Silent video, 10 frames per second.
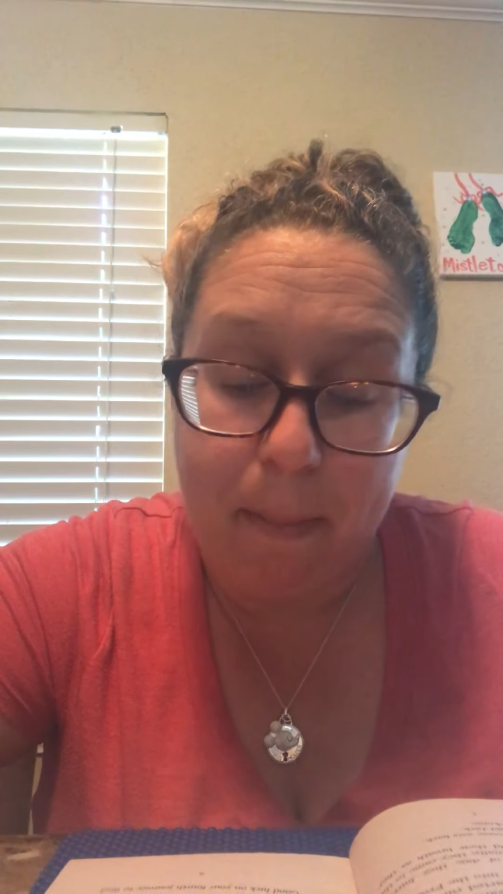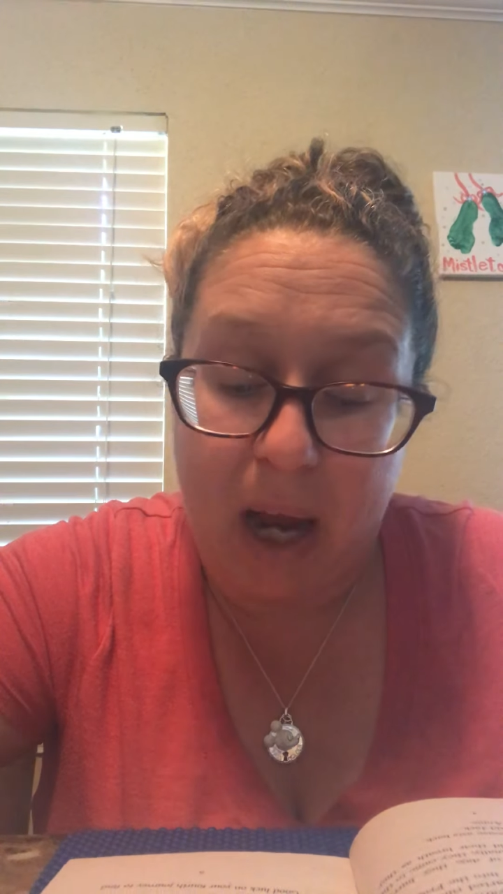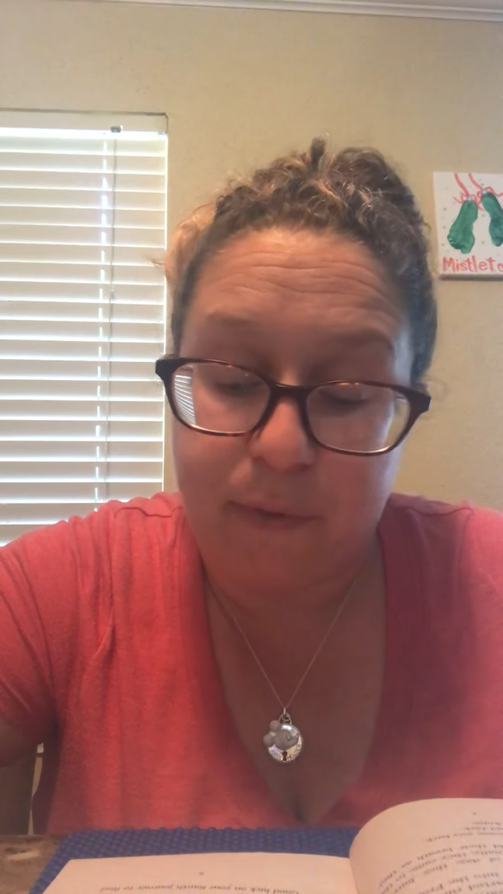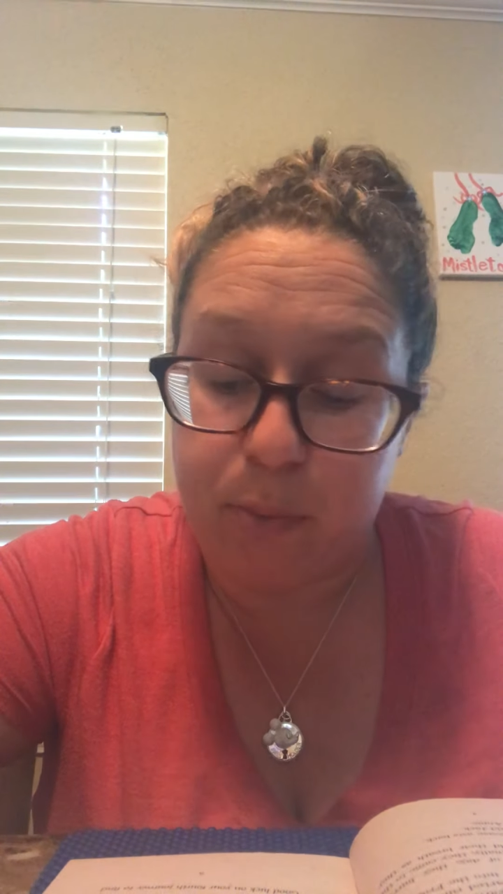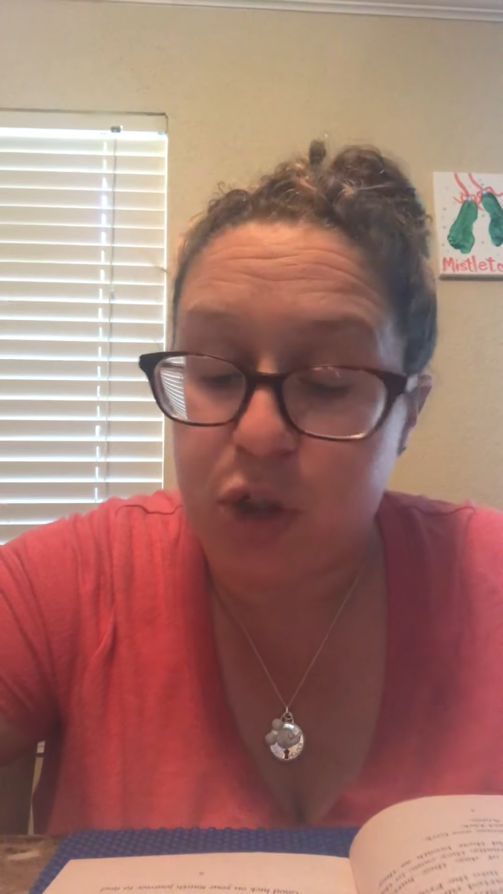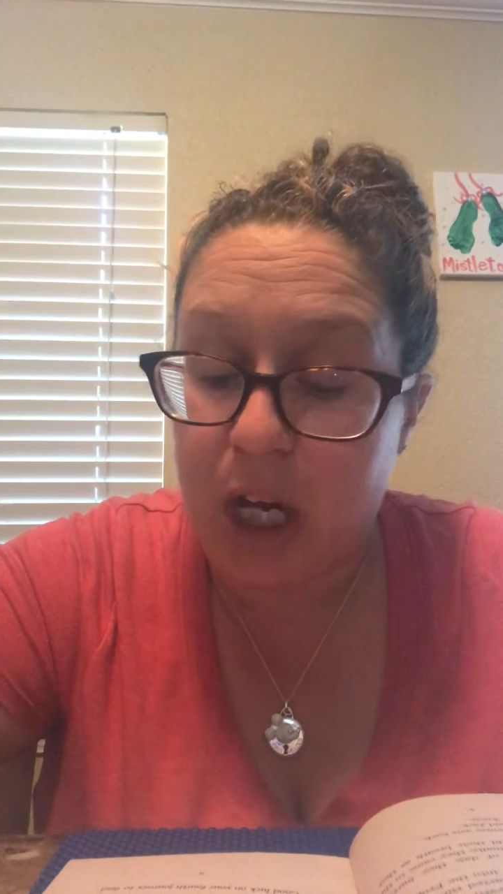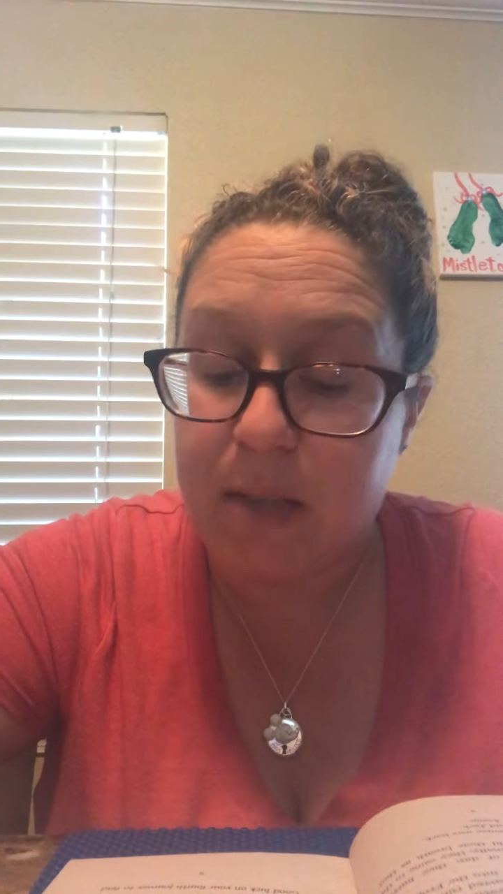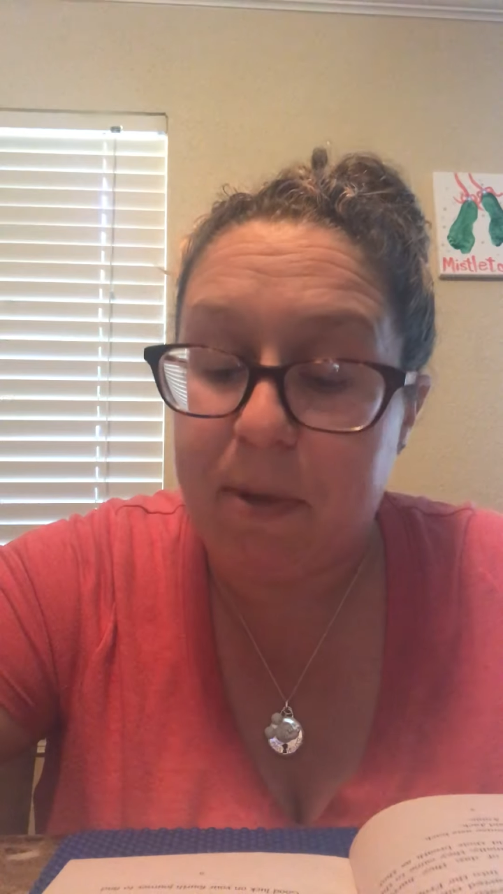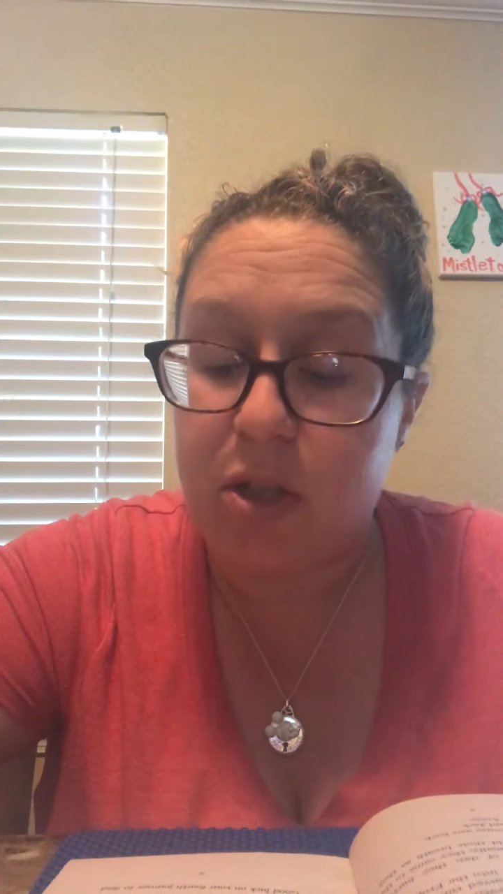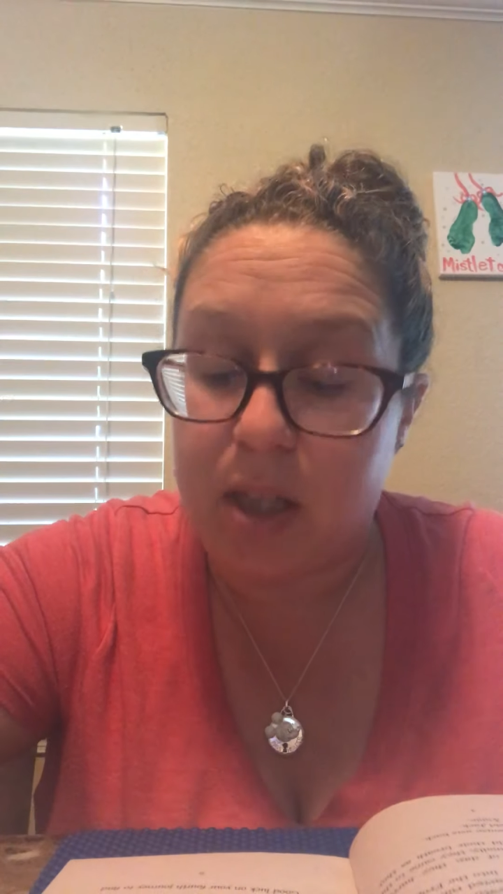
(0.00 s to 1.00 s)
back from
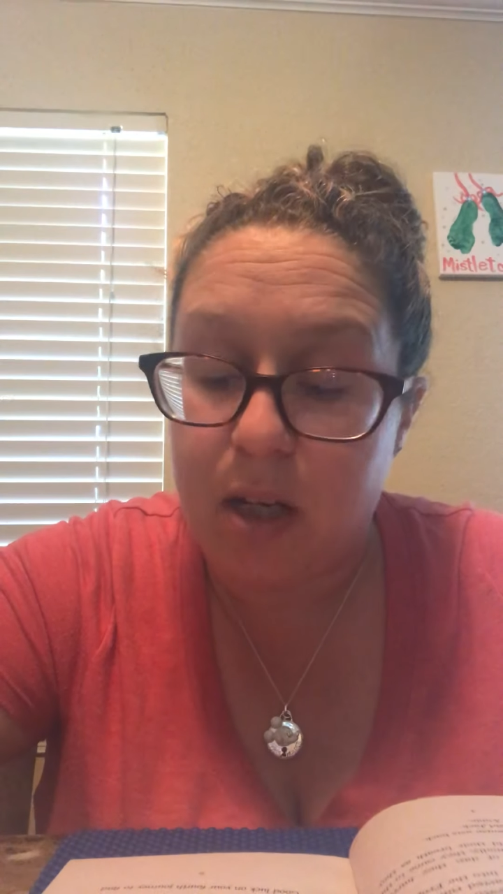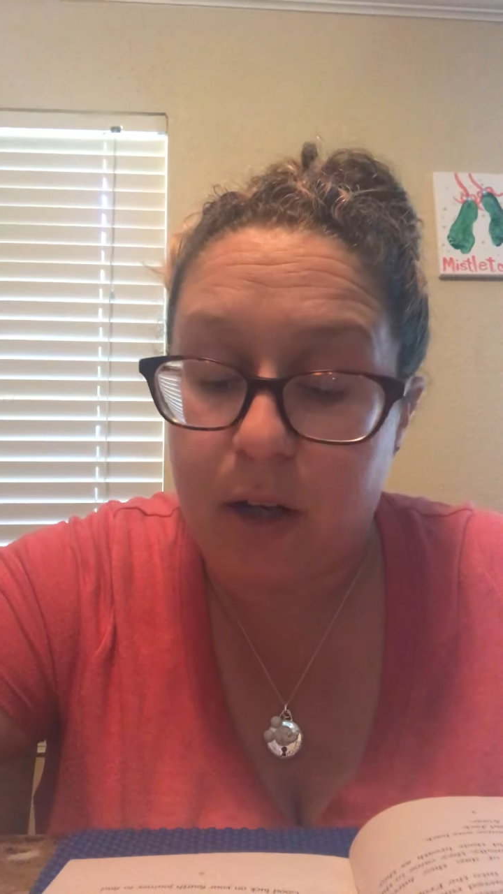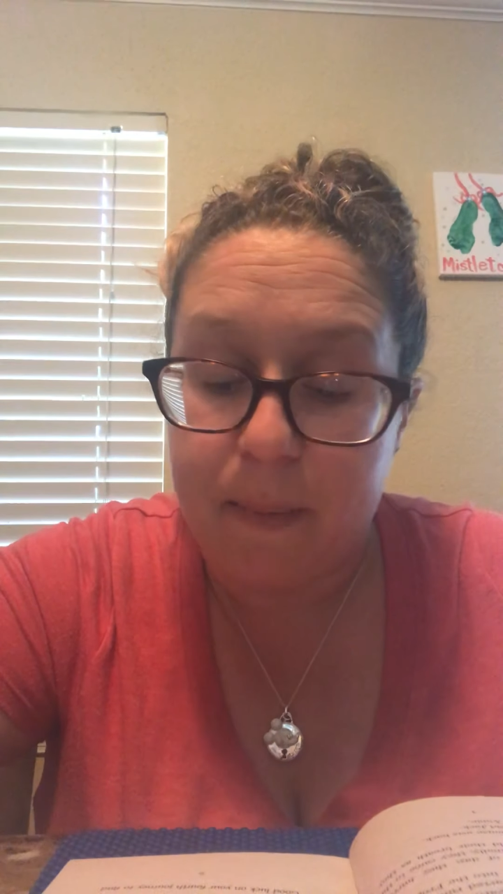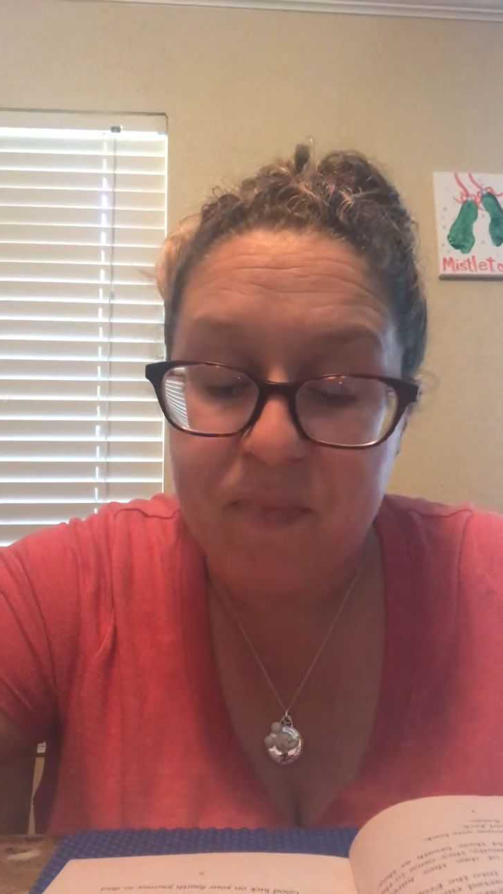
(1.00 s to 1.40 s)
Shakespeare's theater.